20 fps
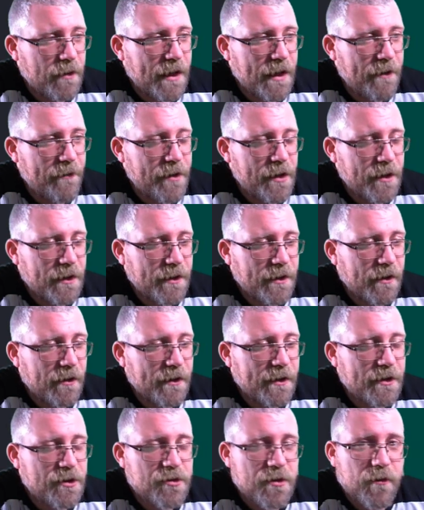carrying a
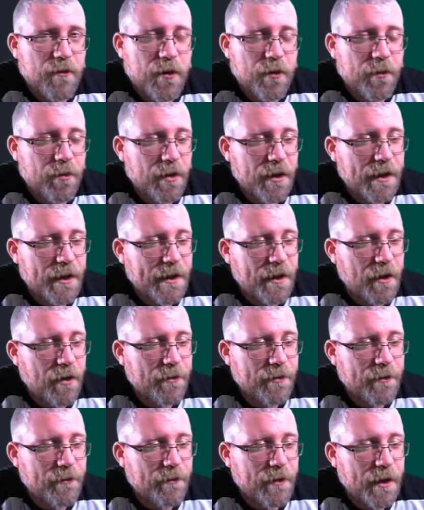little injury, will play
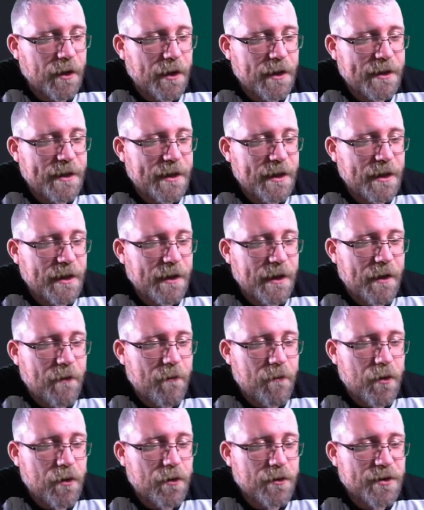on the right.
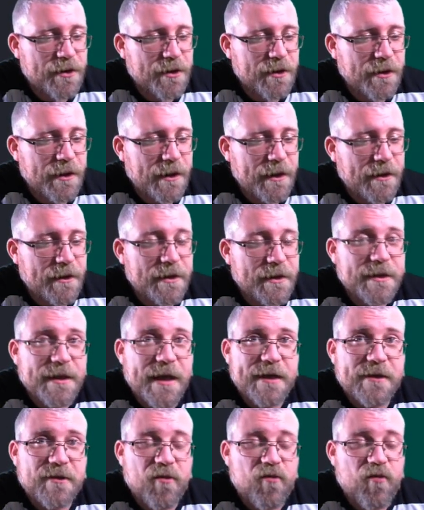Nicolau Mawson in the
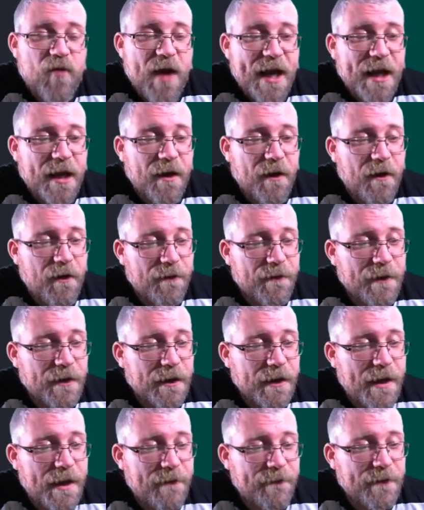centre. Wrecker on
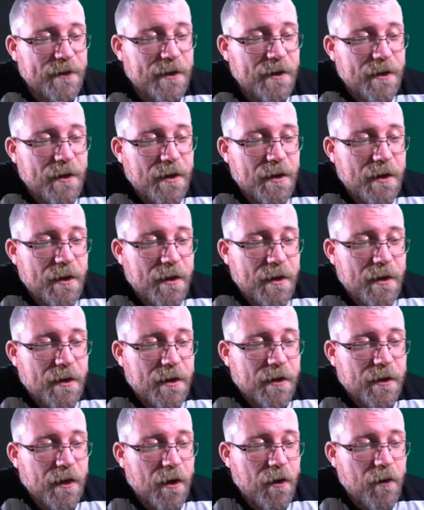the left.
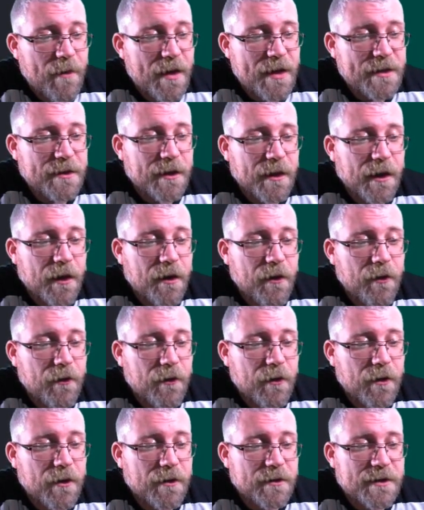Gomez and
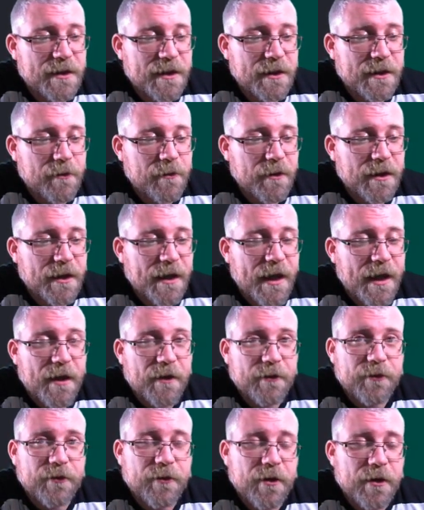Cook continue with
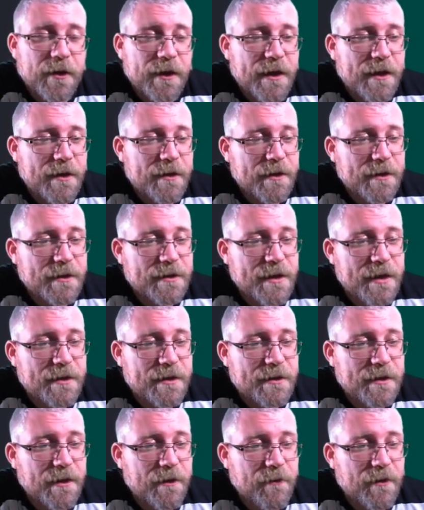Calderon in the
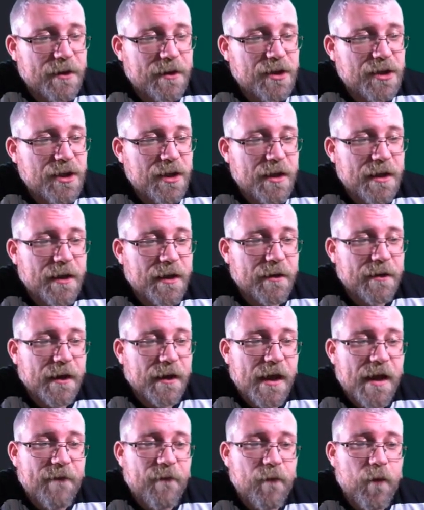centre, with Cherky on the
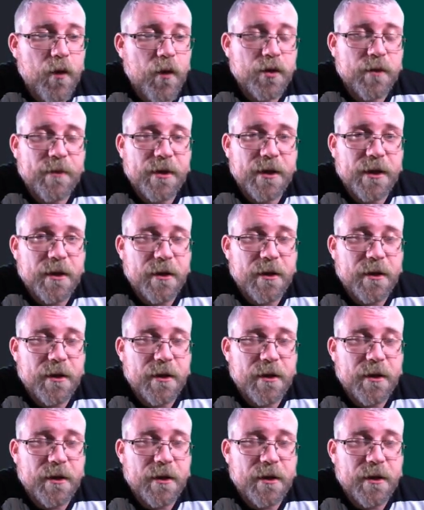left, Woodburn